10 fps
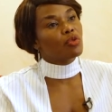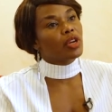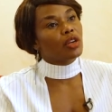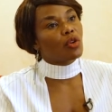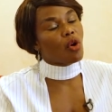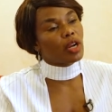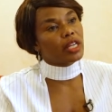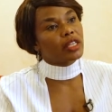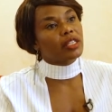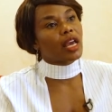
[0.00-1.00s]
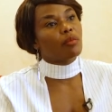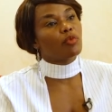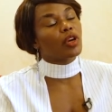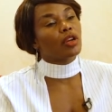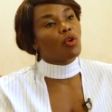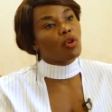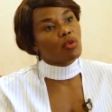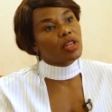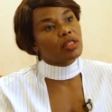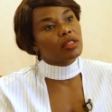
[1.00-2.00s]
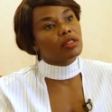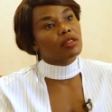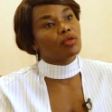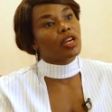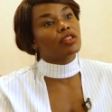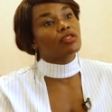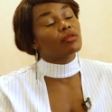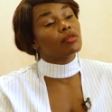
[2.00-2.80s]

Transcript: You can call anytime, you can always, you can,